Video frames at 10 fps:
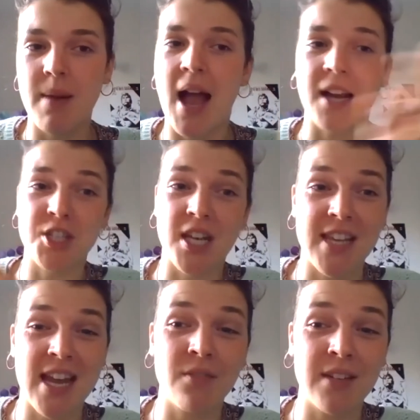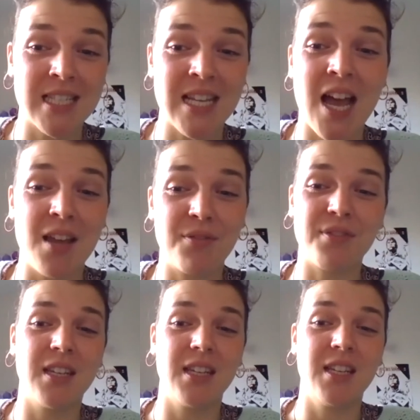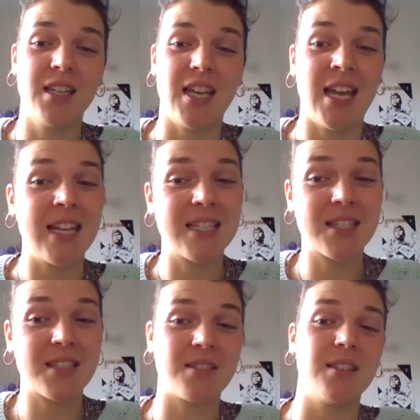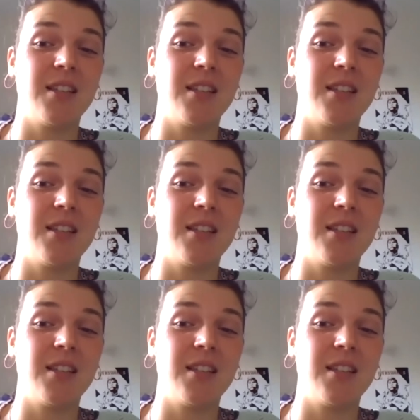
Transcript: But actually at the end of its life, it's